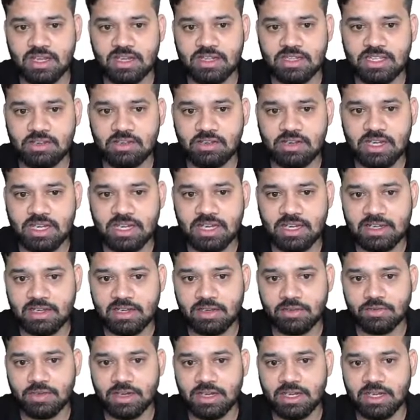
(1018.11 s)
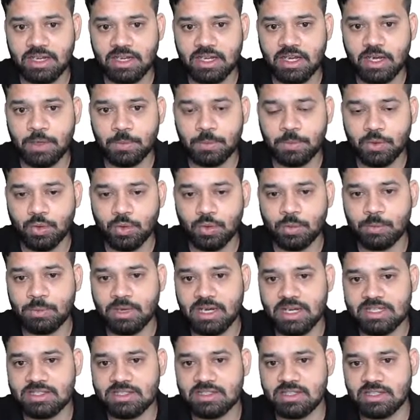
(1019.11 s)
they were electrified up to
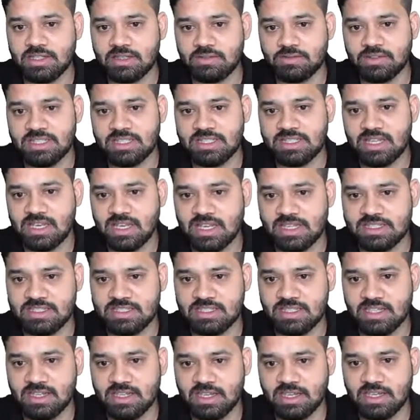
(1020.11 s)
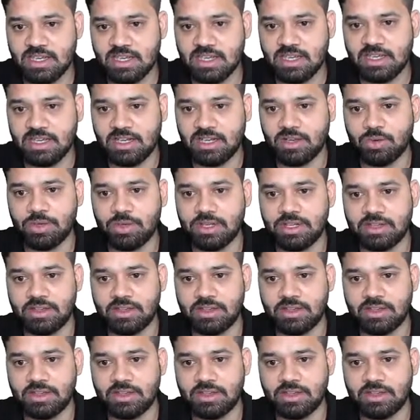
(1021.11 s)
March 31st last year, including